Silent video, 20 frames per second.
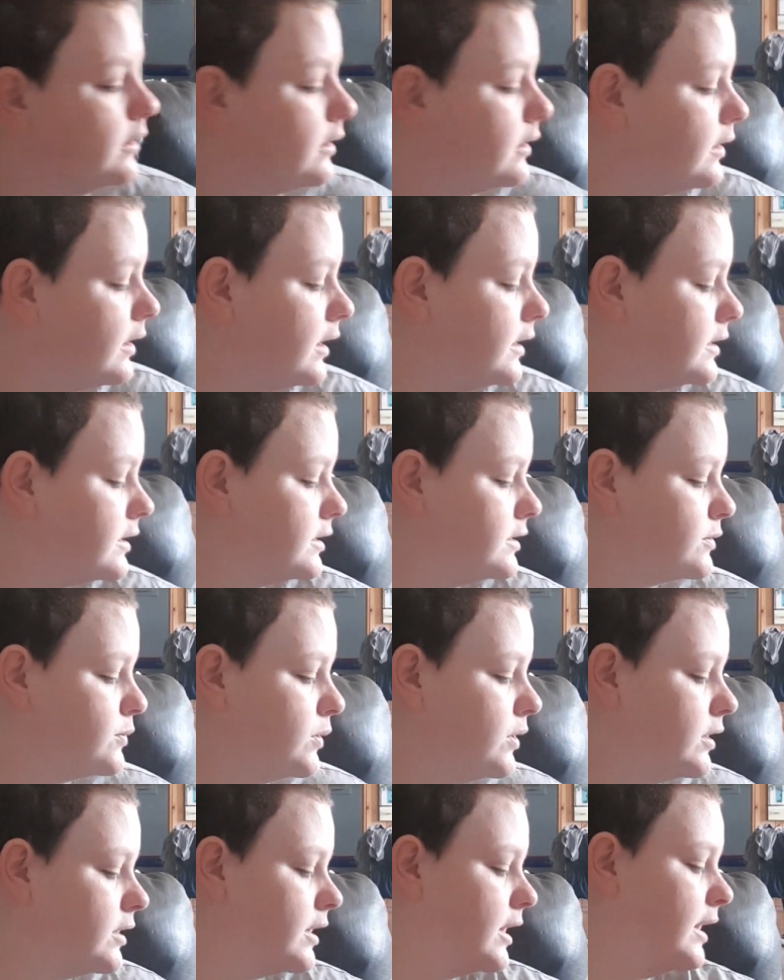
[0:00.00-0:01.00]
That is
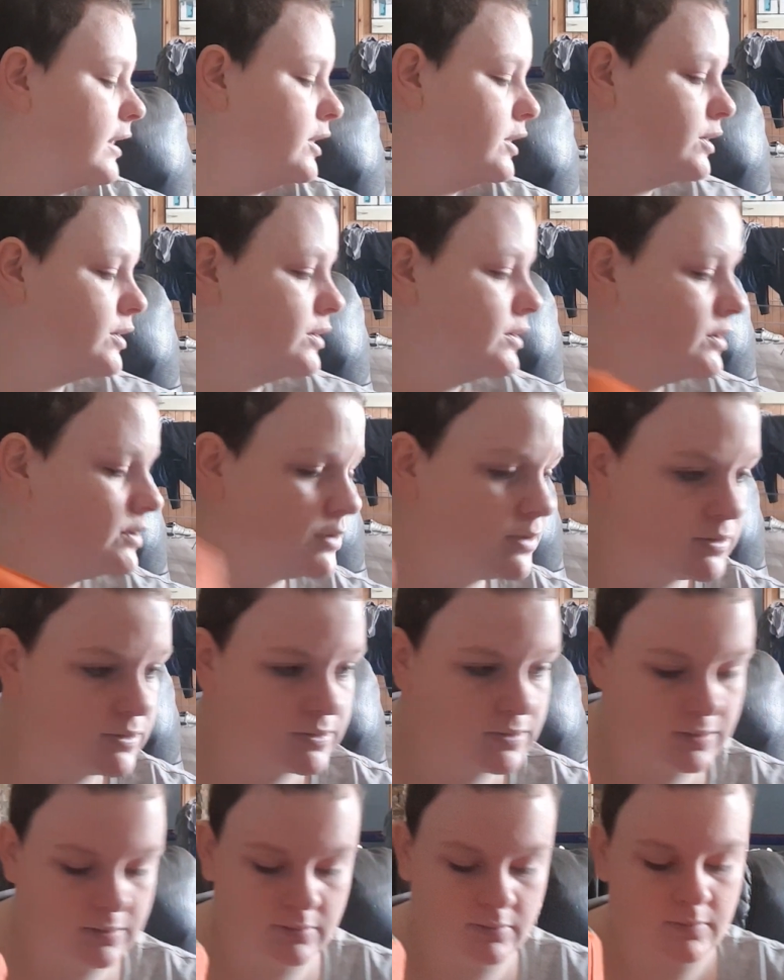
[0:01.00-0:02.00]
what I
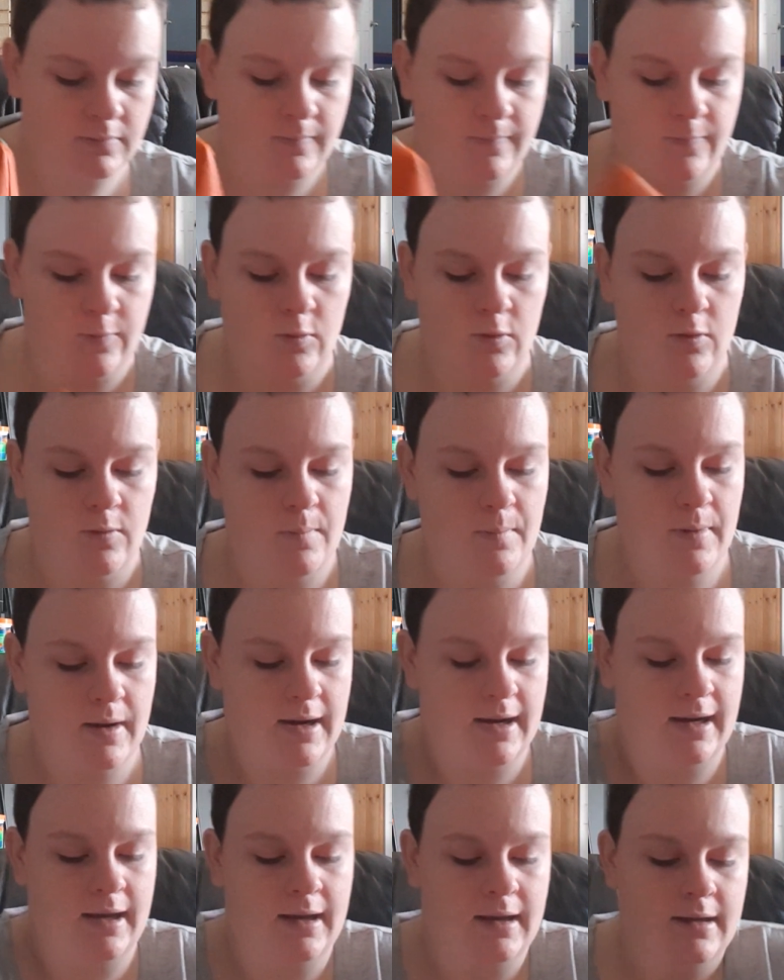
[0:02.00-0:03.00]
use for
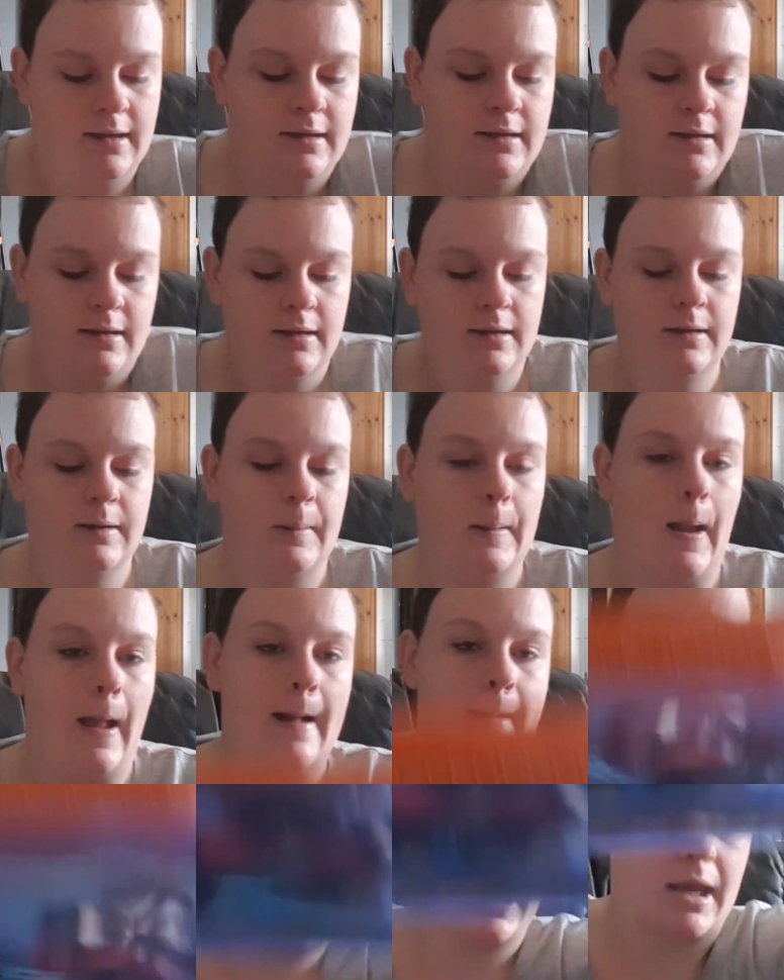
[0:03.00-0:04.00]
my
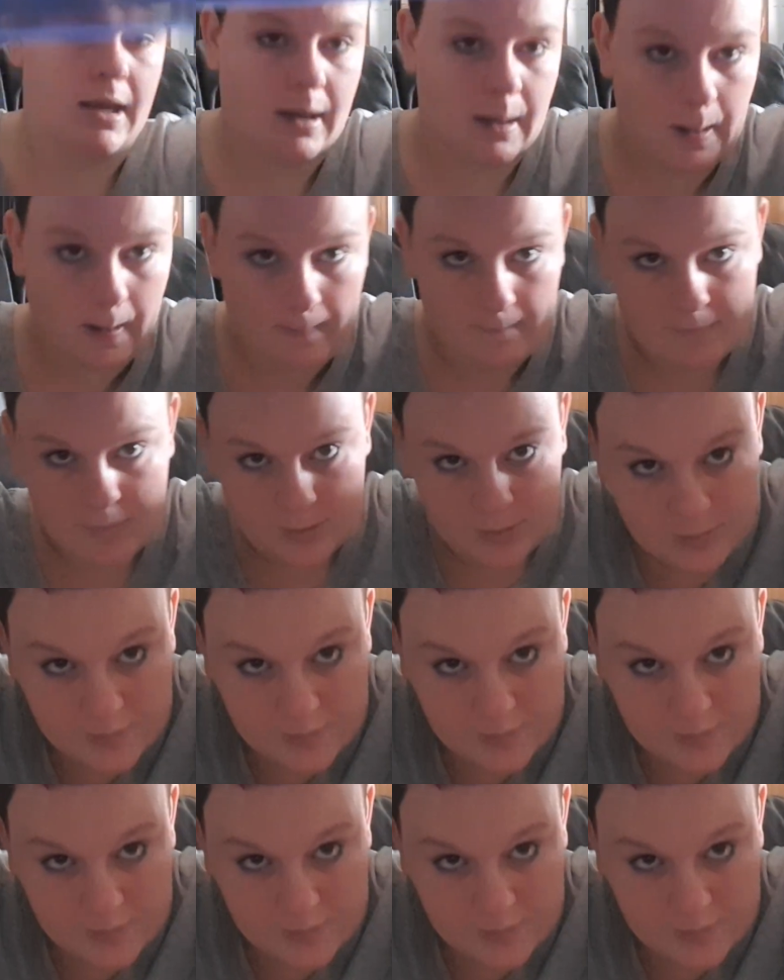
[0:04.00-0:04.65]
makeup